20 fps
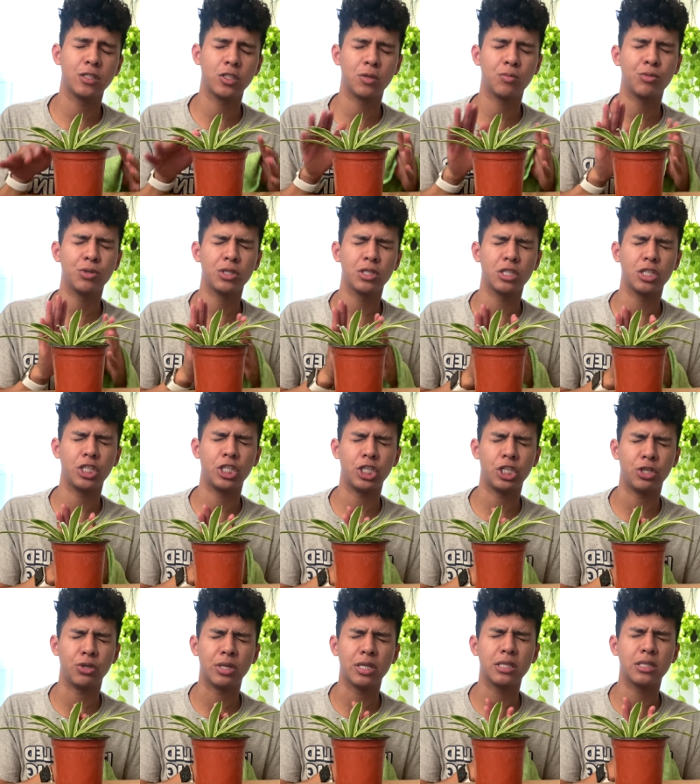the most
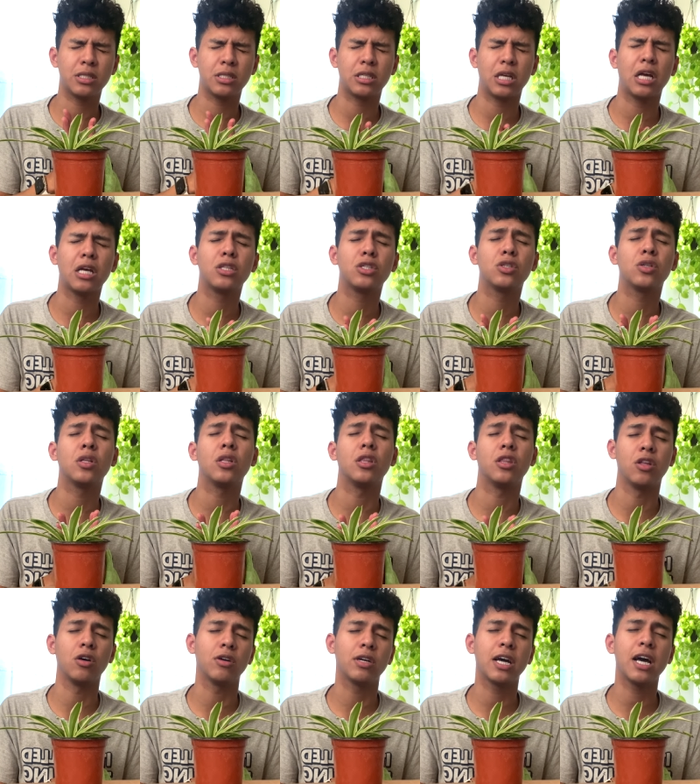cutest thing to
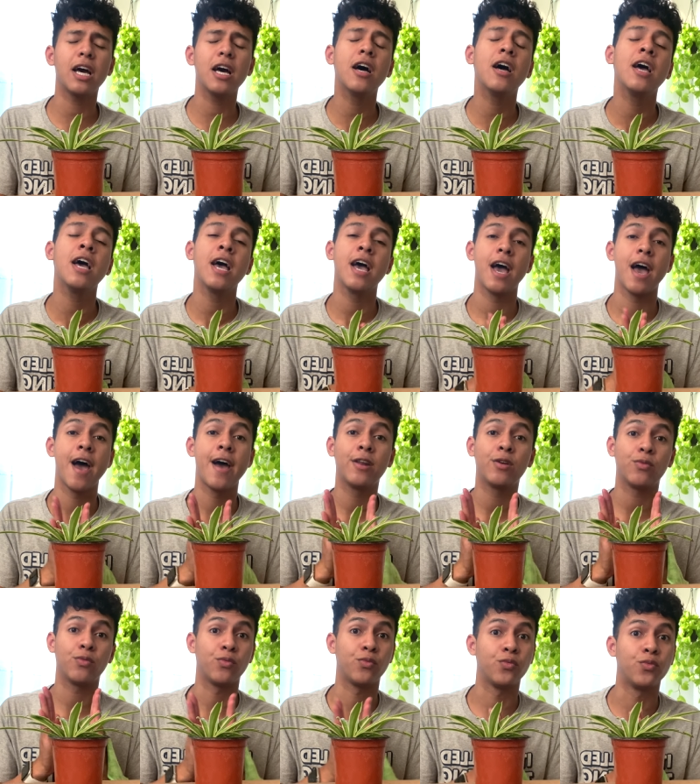look at
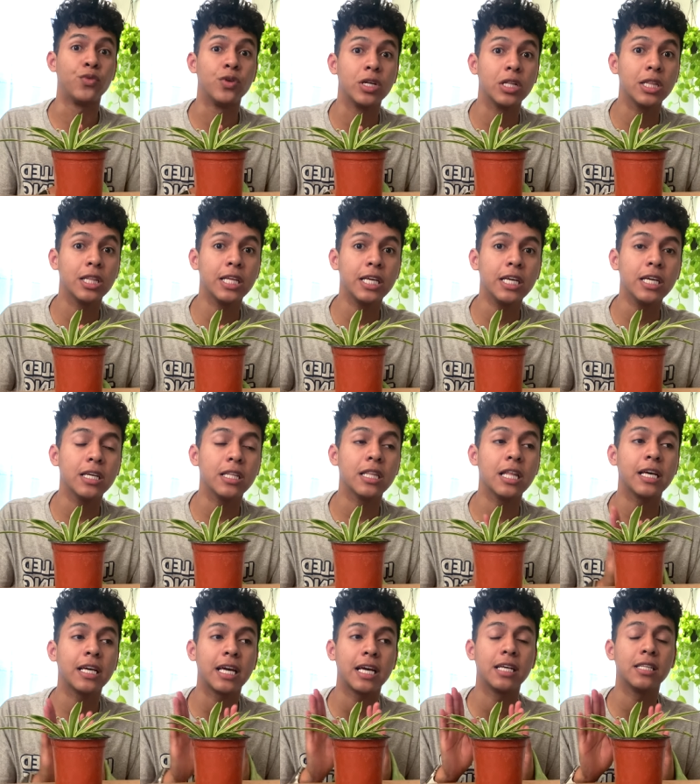and really
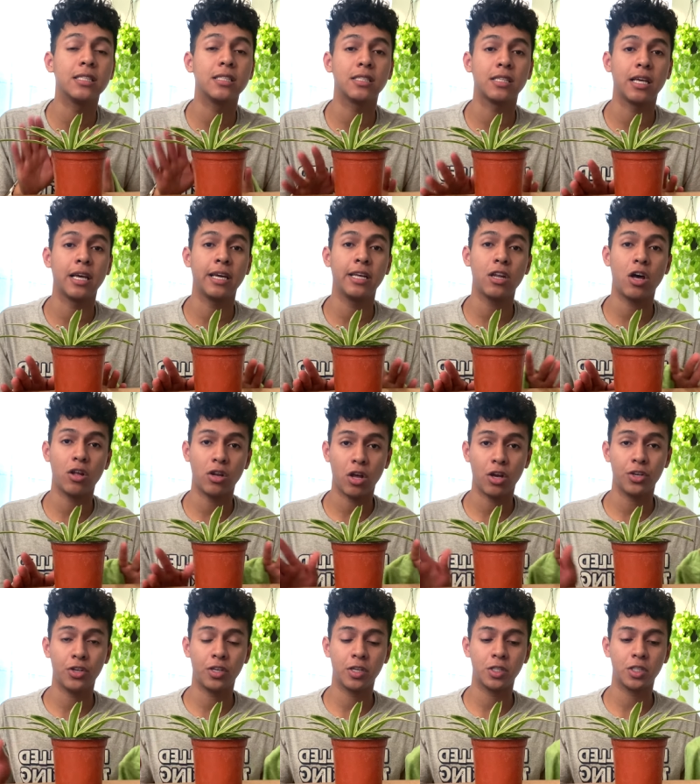like insane on how
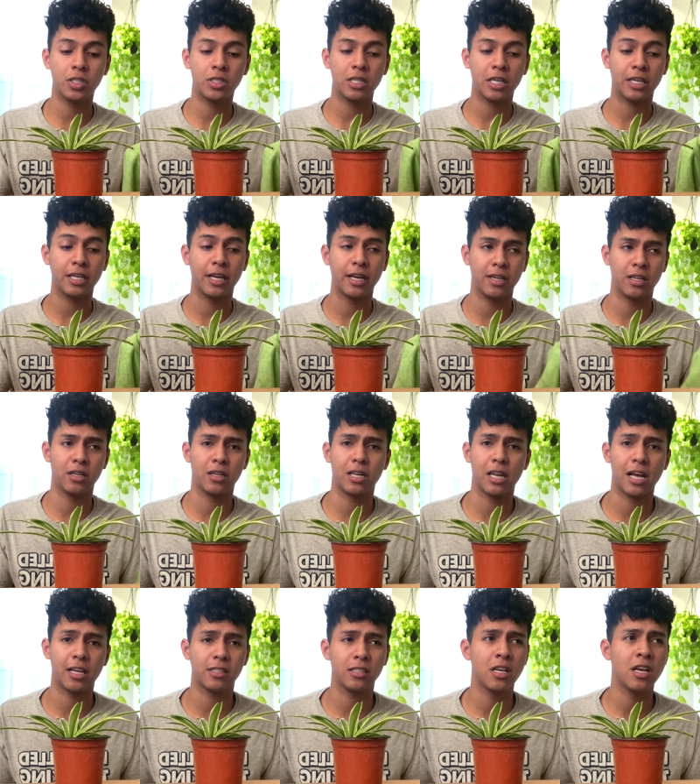you can just like get a
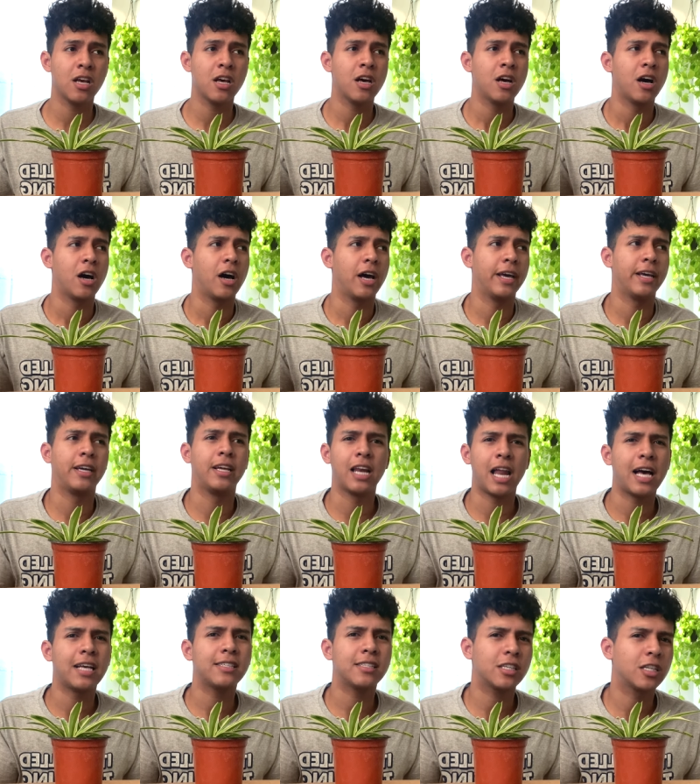glass, a
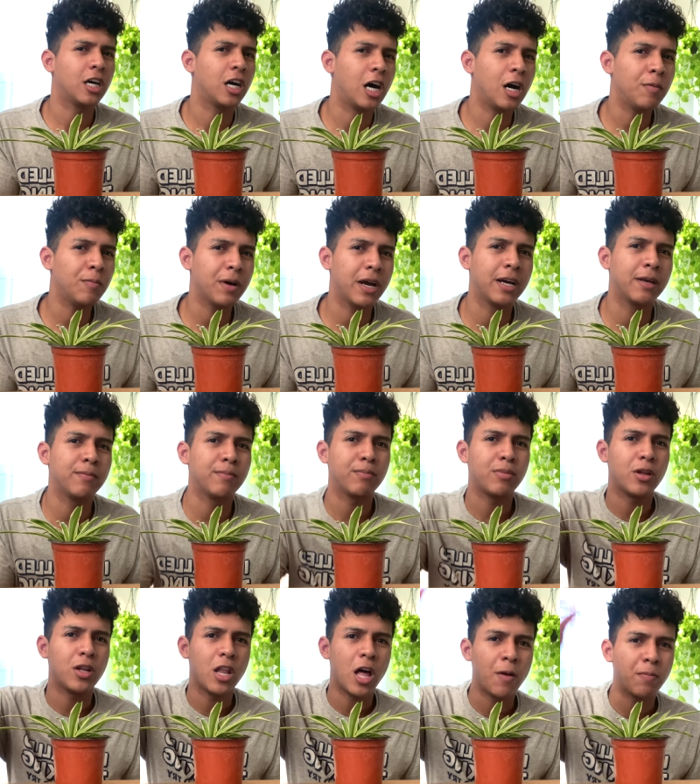glass cup and
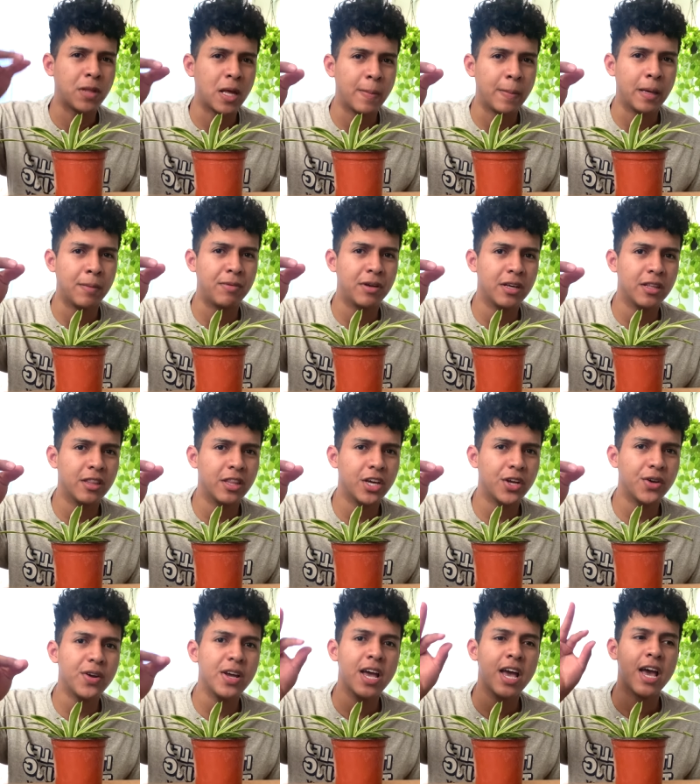plop that baby in
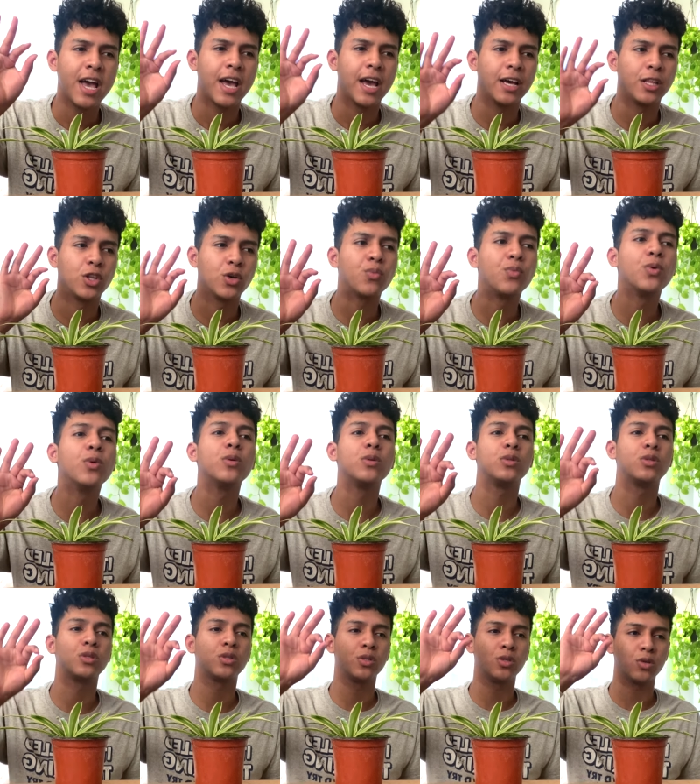there and the
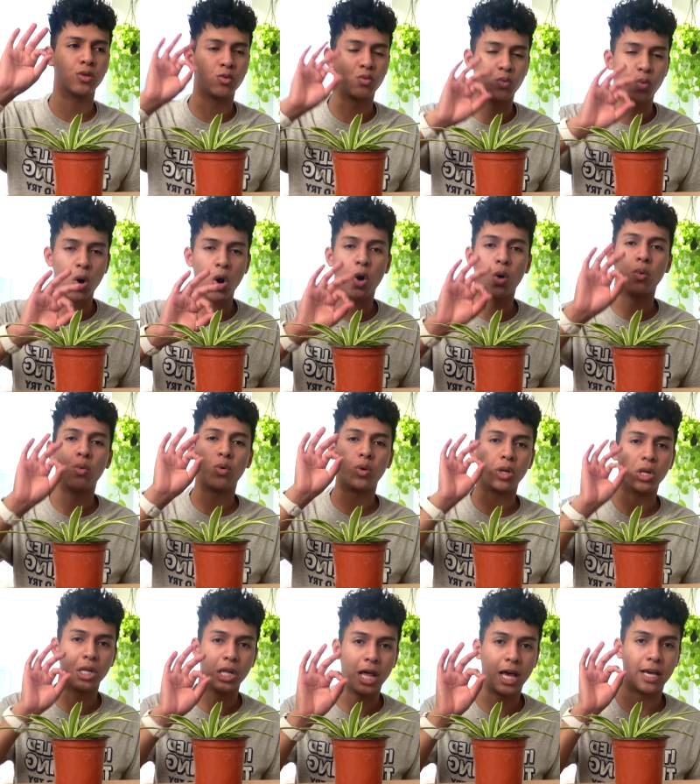roots grow
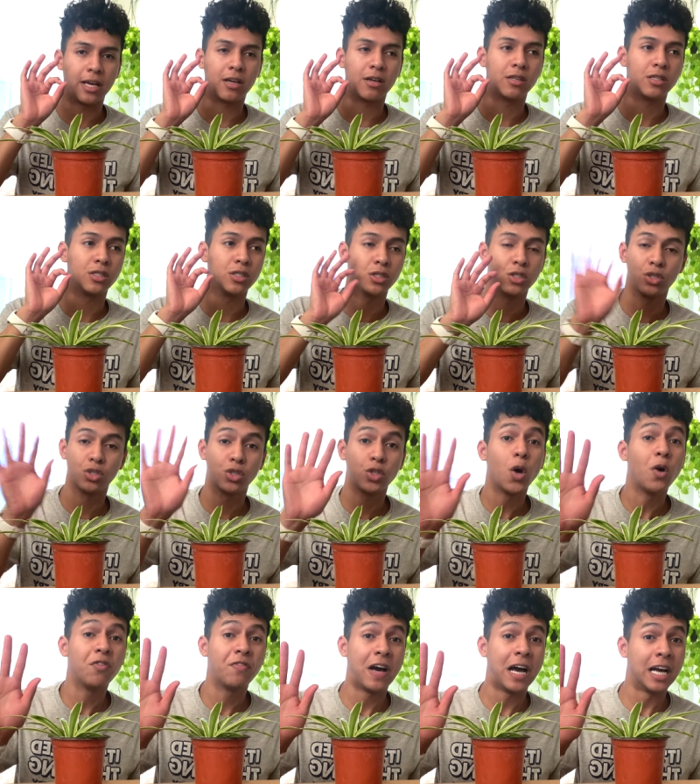like
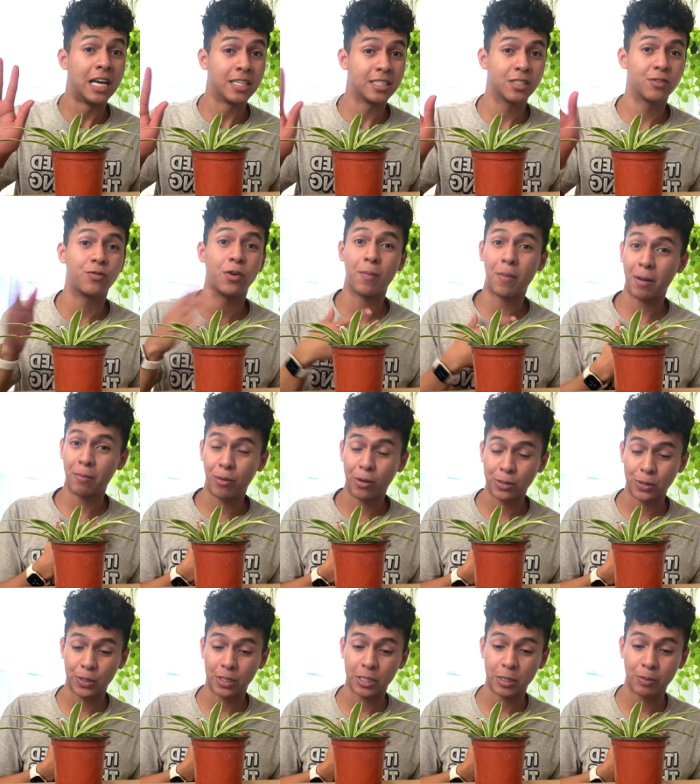so fast from my
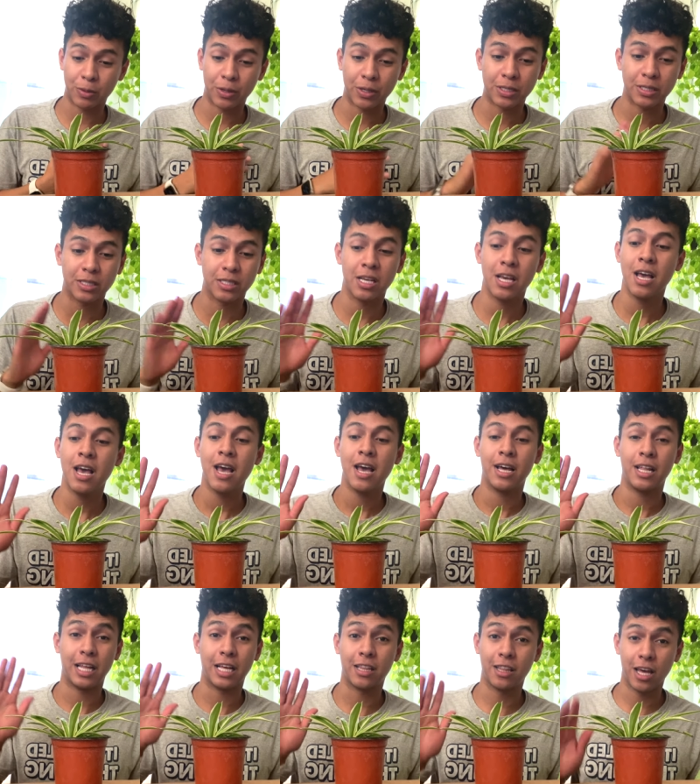personal experience.
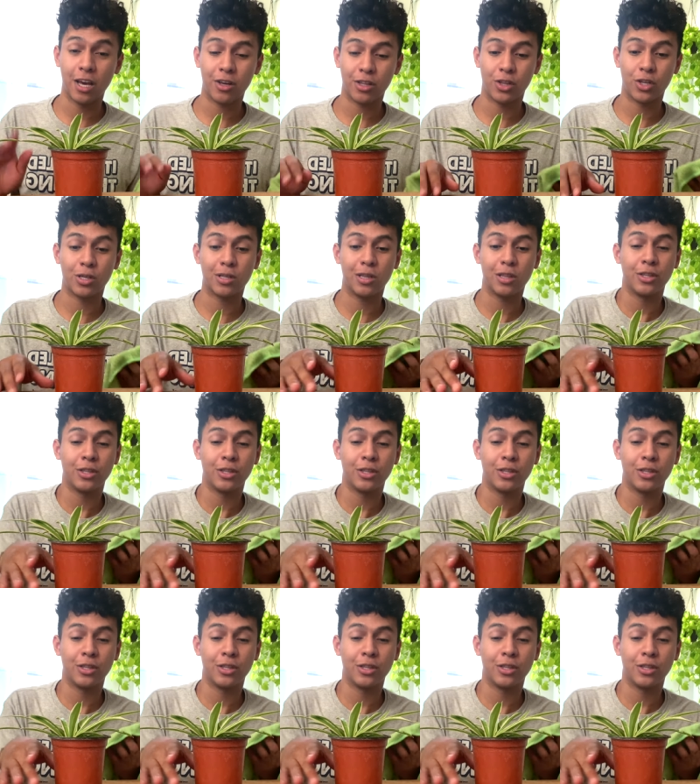Like they, they're,